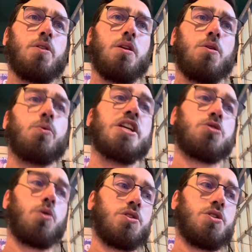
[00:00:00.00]

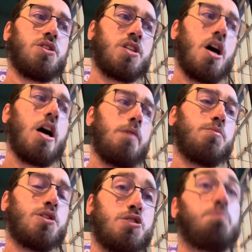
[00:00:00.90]
resources, time,
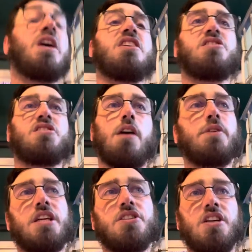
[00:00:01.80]
space,
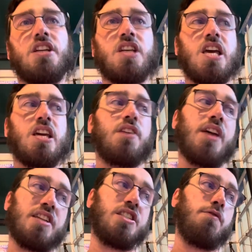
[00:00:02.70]
everything is gonna take, and
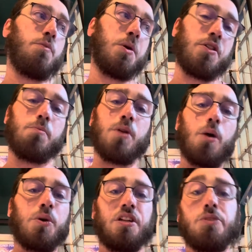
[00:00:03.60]
that's even with them not
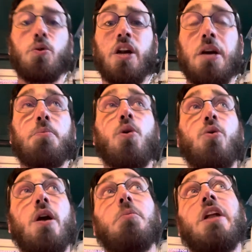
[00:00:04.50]
really running a
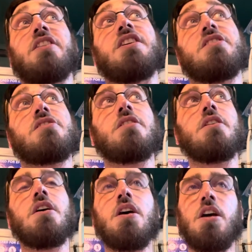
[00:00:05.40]
program like these.
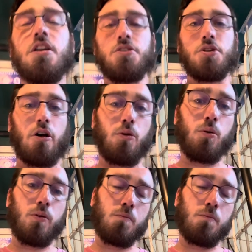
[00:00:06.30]
So